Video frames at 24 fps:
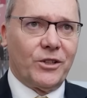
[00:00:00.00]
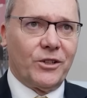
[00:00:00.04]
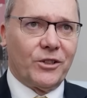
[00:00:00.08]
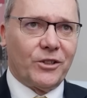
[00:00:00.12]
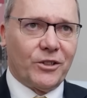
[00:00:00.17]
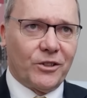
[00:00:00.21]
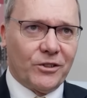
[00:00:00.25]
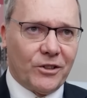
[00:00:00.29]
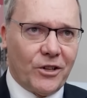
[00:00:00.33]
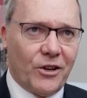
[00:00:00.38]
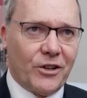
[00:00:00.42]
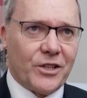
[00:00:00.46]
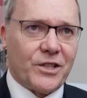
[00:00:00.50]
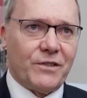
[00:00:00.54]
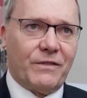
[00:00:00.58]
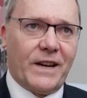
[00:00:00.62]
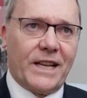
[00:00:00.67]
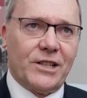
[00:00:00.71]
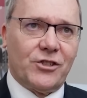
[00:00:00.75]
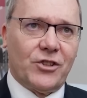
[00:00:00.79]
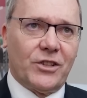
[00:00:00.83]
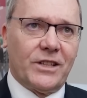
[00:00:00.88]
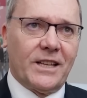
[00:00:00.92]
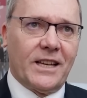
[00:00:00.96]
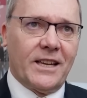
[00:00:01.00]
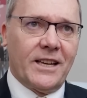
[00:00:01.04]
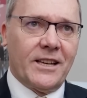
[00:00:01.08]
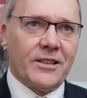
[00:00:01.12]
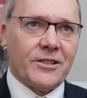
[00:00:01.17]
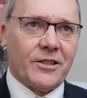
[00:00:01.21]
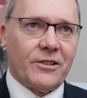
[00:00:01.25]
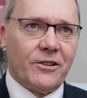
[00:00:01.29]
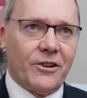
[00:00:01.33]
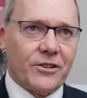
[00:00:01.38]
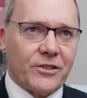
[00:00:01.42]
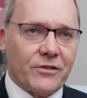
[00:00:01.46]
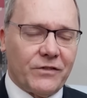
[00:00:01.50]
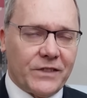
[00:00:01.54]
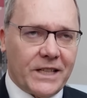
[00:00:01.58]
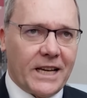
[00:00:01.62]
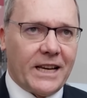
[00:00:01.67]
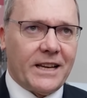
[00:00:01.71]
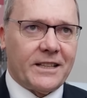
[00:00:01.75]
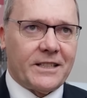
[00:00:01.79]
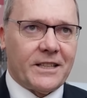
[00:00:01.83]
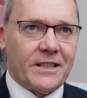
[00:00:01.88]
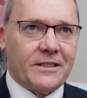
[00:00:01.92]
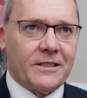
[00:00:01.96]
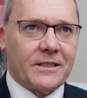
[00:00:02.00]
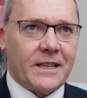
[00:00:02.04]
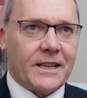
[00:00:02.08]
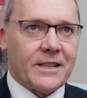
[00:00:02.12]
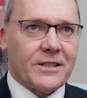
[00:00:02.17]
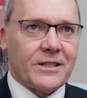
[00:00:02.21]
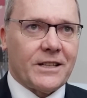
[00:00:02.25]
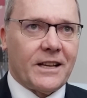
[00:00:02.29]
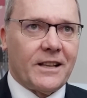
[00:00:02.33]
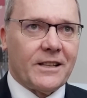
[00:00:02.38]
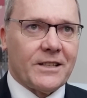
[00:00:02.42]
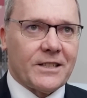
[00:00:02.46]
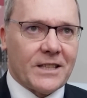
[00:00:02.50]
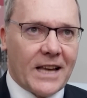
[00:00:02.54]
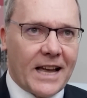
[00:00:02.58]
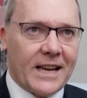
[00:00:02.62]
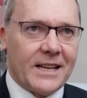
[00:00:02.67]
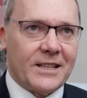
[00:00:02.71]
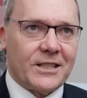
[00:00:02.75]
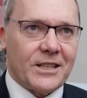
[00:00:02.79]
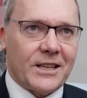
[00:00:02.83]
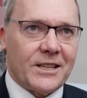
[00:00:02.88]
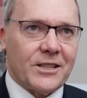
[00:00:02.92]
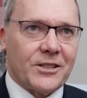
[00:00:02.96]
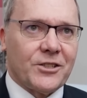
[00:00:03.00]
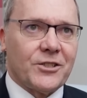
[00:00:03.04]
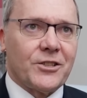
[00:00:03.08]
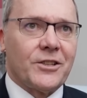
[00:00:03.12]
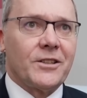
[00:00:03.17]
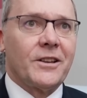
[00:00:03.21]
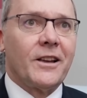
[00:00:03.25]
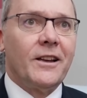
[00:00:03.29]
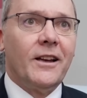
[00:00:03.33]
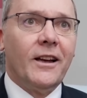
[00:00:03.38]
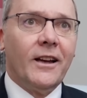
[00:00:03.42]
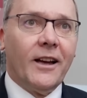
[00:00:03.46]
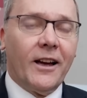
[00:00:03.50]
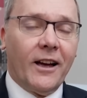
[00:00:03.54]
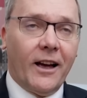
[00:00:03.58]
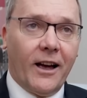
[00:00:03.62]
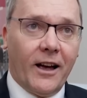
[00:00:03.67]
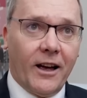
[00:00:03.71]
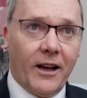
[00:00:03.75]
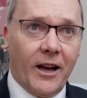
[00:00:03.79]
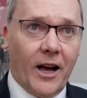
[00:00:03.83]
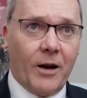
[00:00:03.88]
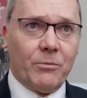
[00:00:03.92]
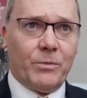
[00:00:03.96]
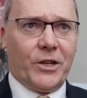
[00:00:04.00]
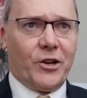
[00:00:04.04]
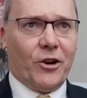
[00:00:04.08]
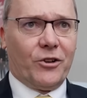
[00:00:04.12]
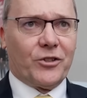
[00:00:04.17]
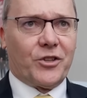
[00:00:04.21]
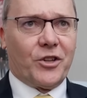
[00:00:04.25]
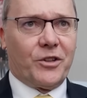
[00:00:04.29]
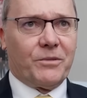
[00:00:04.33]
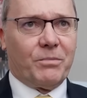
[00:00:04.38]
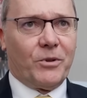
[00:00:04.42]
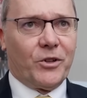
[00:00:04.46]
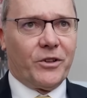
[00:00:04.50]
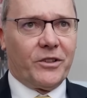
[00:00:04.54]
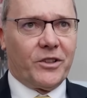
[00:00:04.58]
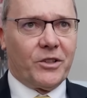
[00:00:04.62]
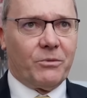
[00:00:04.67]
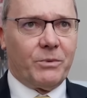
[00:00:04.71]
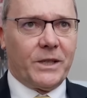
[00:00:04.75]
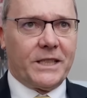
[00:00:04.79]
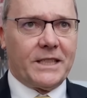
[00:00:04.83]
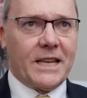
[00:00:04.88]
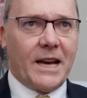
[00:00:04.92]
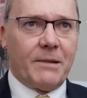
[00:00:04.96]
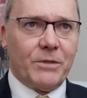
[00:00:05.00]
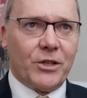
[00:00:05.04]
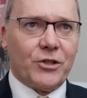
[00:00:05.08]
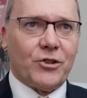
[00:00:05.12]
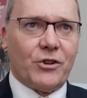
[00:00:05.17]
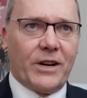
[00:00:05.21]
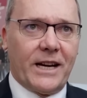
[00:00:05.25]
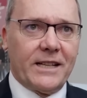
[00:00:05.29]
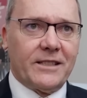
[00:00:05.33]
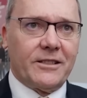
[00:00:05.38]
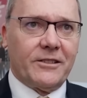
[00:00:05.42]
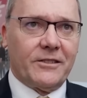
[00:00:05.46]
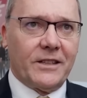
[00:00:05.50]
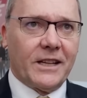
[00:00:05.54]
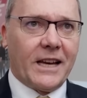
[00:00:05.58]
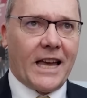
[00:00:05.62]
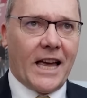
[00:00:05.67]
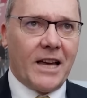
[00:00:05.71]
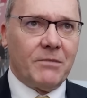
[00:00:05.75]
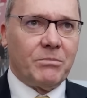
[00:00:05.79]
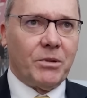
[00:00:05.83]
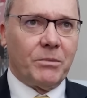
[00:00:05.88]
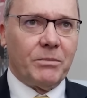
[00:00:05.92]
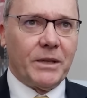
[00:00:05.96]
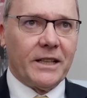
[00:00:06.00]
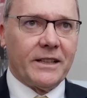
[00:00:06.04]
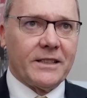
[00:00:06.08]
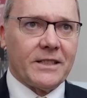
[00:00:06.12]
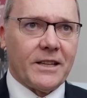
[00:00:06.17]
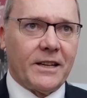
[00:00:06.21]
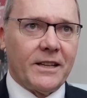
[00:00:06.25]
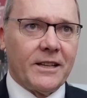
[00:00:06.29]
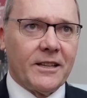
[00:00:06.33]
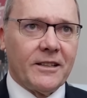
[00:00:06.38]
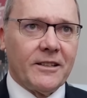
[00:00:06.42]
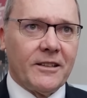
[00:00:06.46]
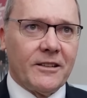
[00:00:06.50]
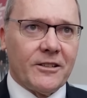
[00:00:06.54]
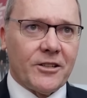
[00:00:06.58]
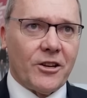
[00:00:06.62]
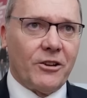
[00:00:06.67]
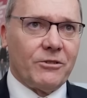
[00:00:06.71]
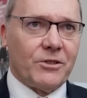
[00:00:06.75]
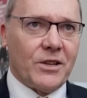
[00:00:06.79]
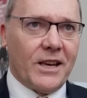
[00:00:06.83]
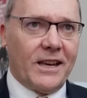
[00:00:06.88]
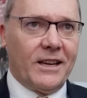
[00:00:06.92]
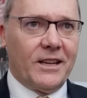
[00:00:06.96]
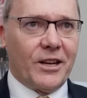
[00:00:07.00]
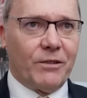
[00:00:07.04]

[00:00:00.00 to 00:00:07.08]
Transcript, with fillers: kilowatt US Navy's Helios system, limits its ability to neutralize more robust targets like